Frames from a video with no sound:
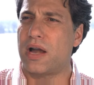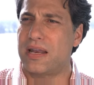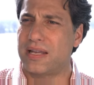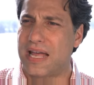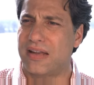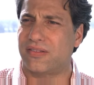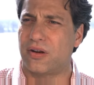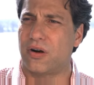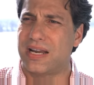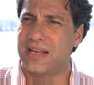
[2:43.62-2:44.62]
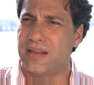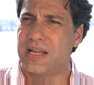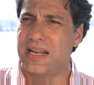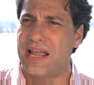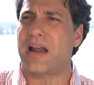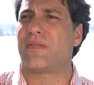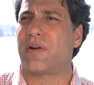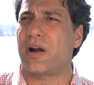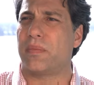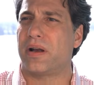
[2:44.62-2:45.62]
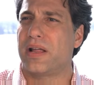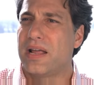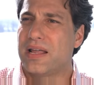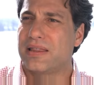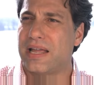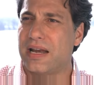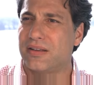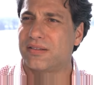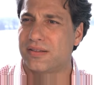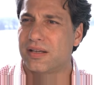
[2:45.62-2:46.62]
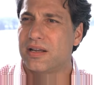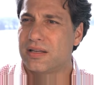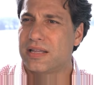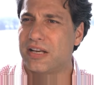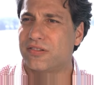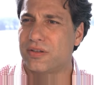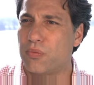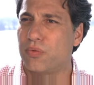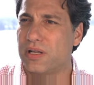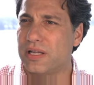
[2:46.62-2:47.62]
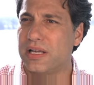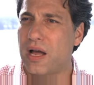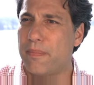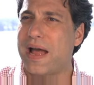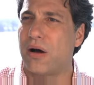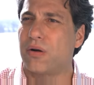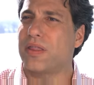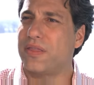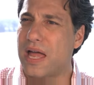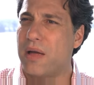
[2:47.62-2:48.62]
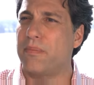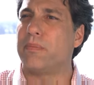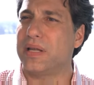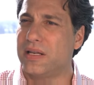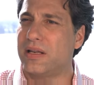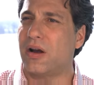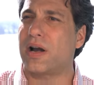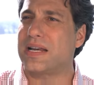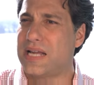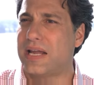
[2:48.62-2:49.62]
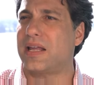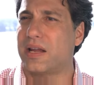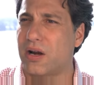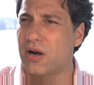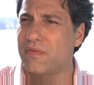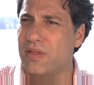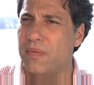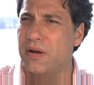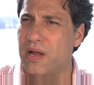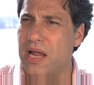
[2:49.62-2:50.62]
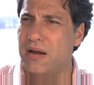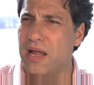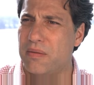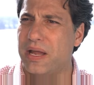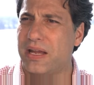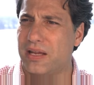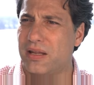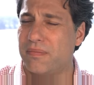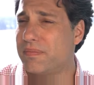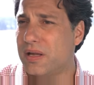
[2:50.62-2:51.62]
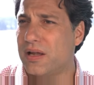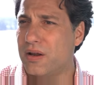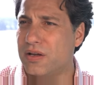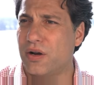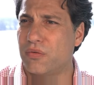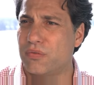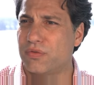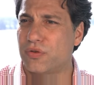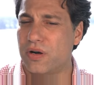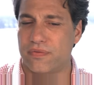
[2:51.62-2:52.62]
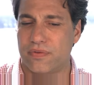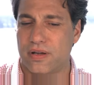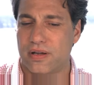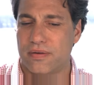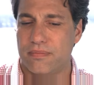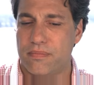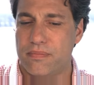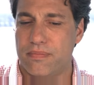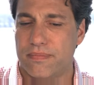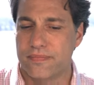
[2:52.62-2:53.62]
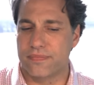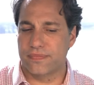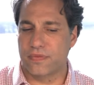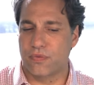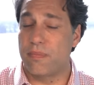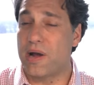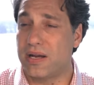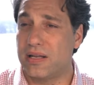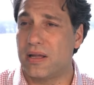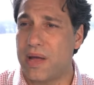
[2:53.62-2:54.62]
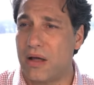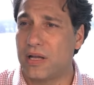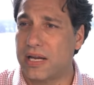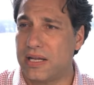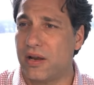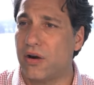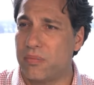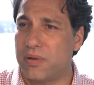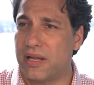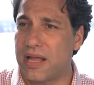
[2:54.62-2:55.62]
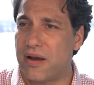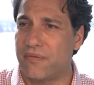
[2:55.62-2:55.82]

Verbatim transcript: and the guests that are in, in that environment that it's that it's really about them being there and taking care of them and, and, and making them, you know, sort of reminding them how lucky they are to be in that